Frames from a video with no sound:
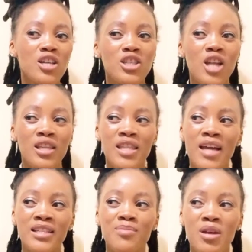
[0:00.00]
it's not
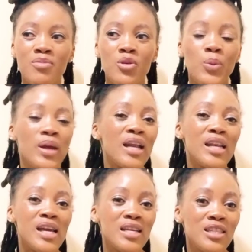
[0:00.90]
that maybe we
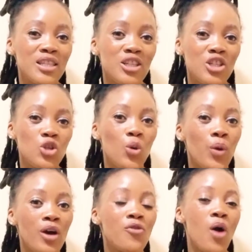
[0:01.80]
are lazy to
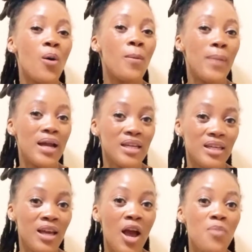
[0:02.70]
work for our
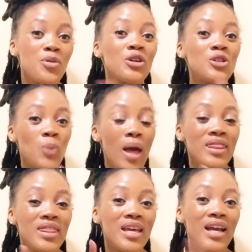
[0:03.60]
money, because
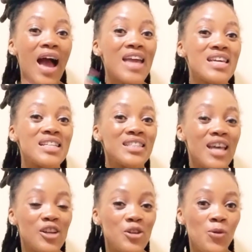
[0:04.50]
one thing I can
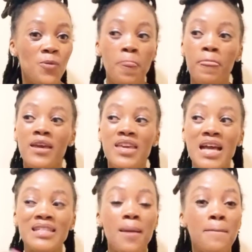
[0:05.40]
tell you,
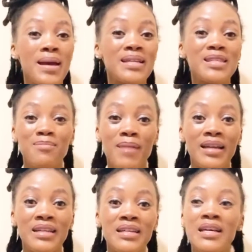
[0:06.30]
yes, a man's
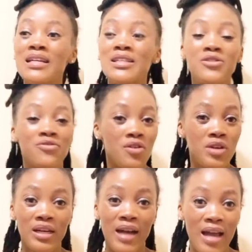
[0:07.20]
money is
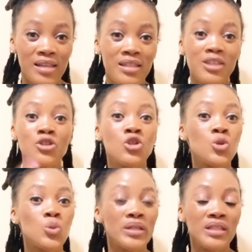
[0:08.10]
very nice, it's
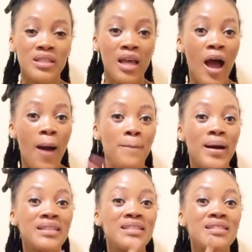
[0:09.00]
sweet,
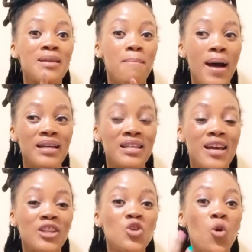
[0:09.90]
but the money
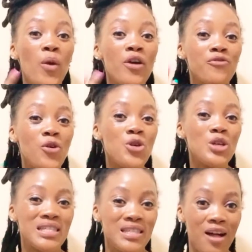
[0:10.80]
that you work for
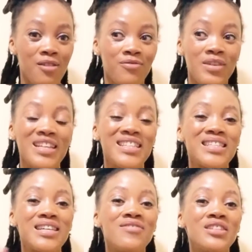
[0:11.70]
yourself,
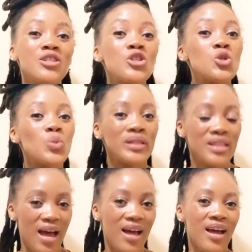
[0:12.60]
it's even
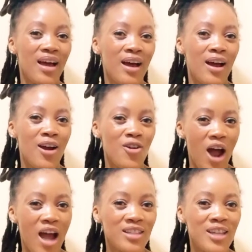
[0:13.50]
sweeter,
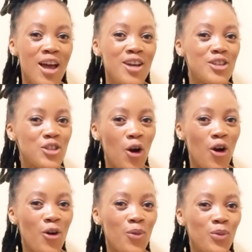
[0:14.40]
right?
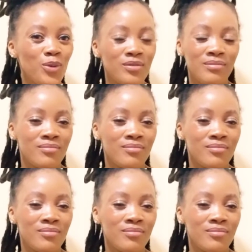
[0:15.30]
So